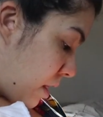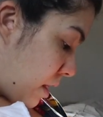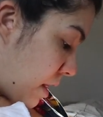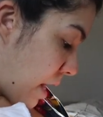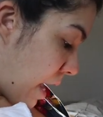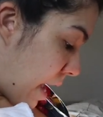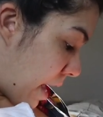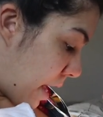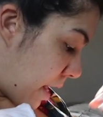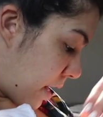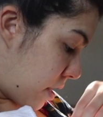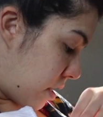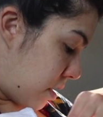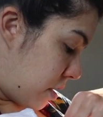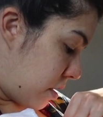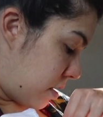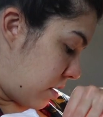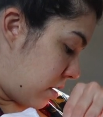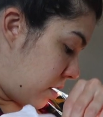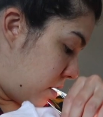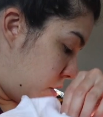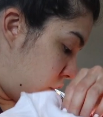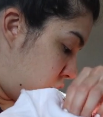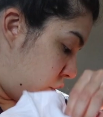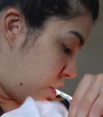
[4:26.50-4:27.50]
that
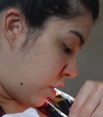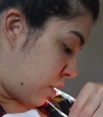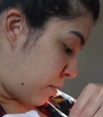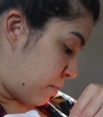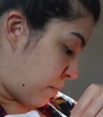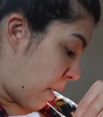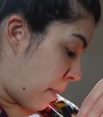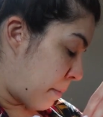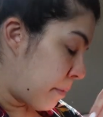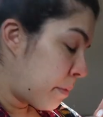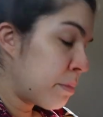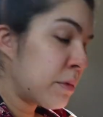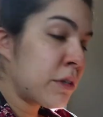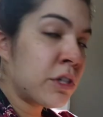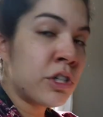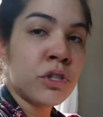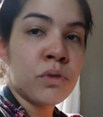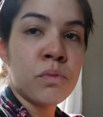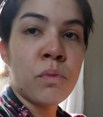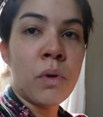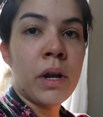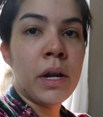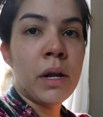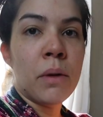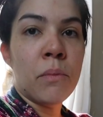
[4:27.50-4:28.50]
she's probably
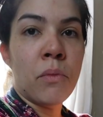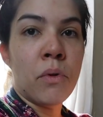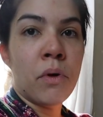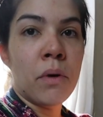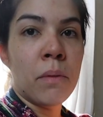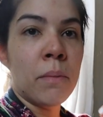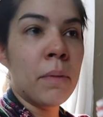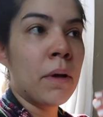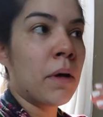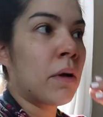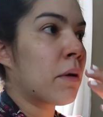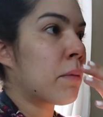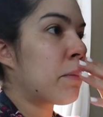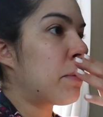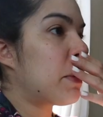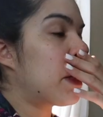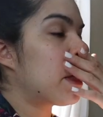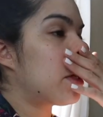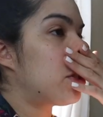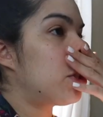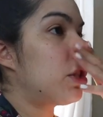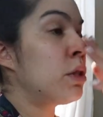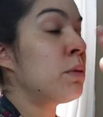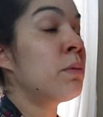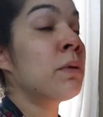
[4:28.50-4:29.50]
just wanting more milk
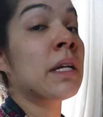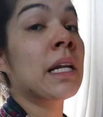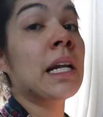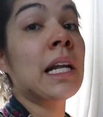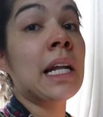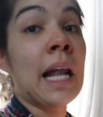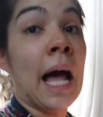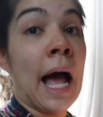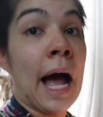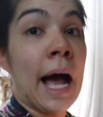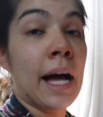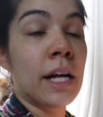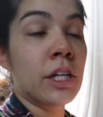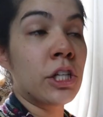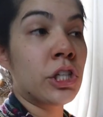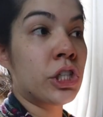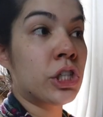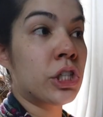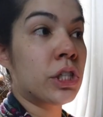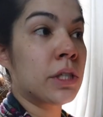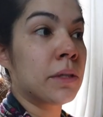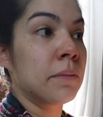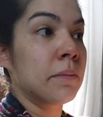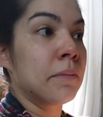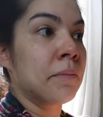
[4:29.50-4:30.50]
because she would
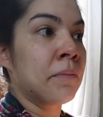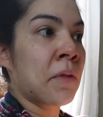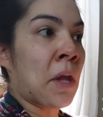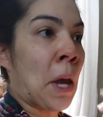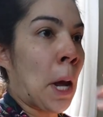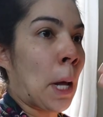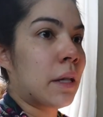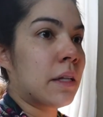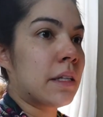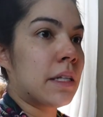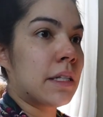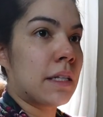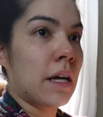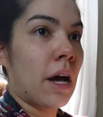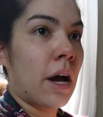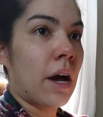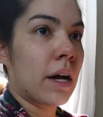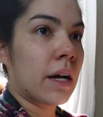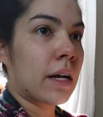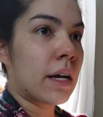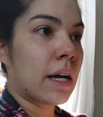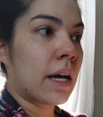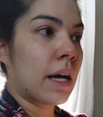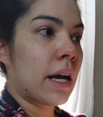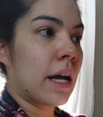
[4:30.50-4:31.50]
latch and
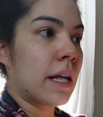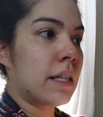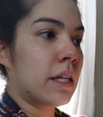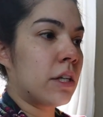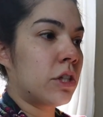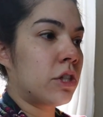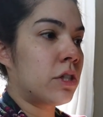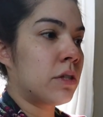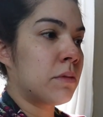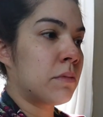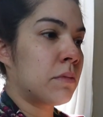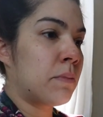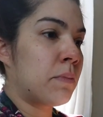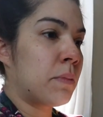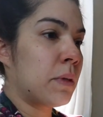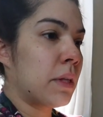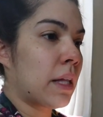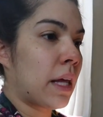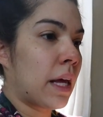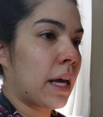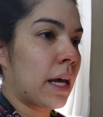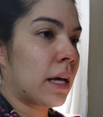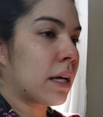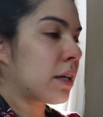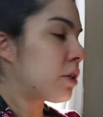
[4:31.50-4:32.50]
suck and then she would be
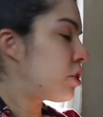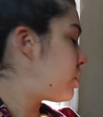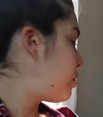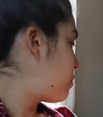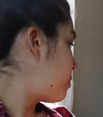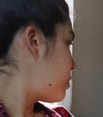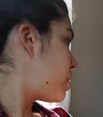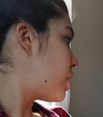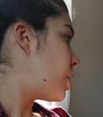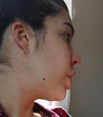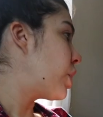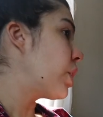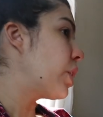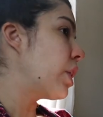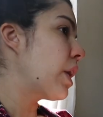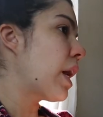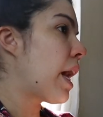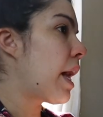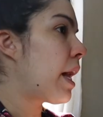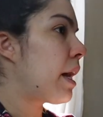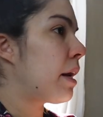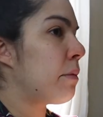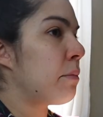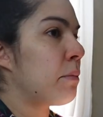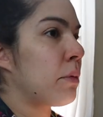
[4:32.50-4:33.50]
like she would turn her
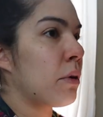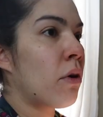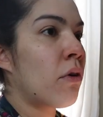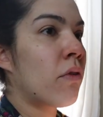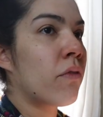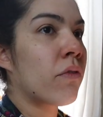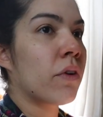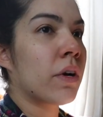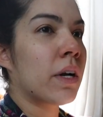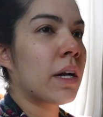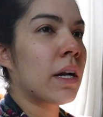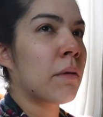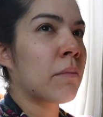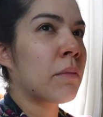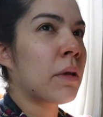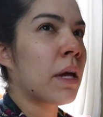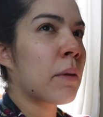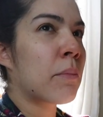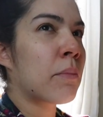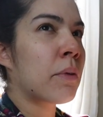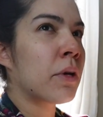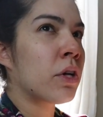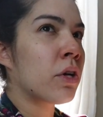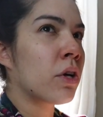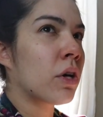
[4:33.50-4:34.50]
head and be over it and i'm
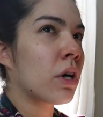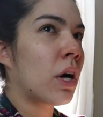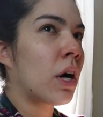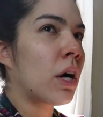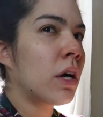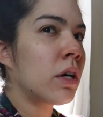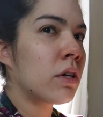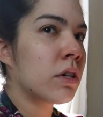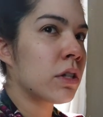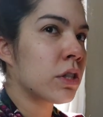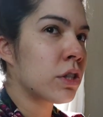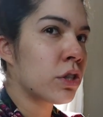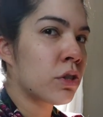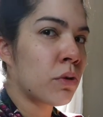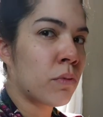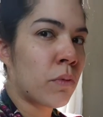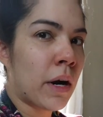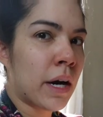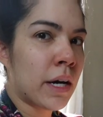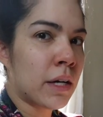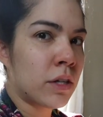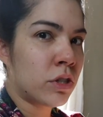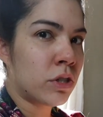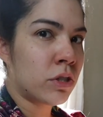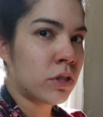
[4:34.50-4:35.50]
like but you're hungry so
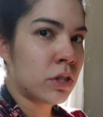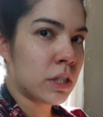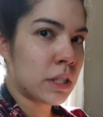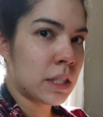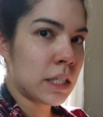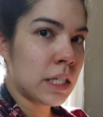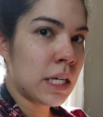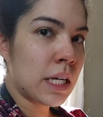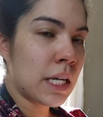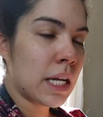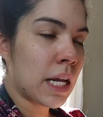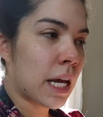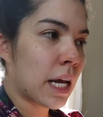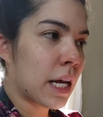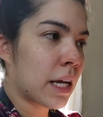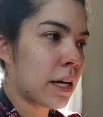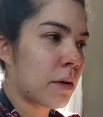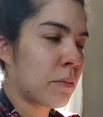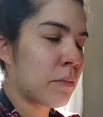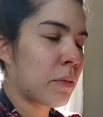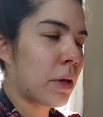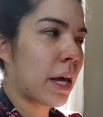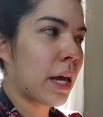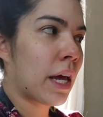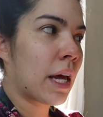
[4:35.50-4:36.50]
why aren't you just eating and
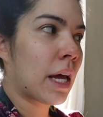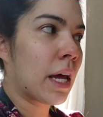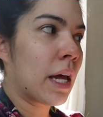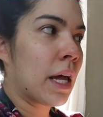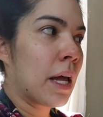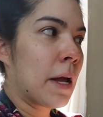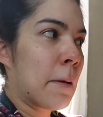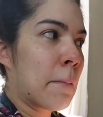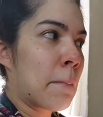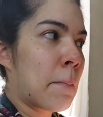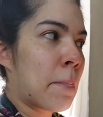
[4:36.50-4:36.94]
i'm like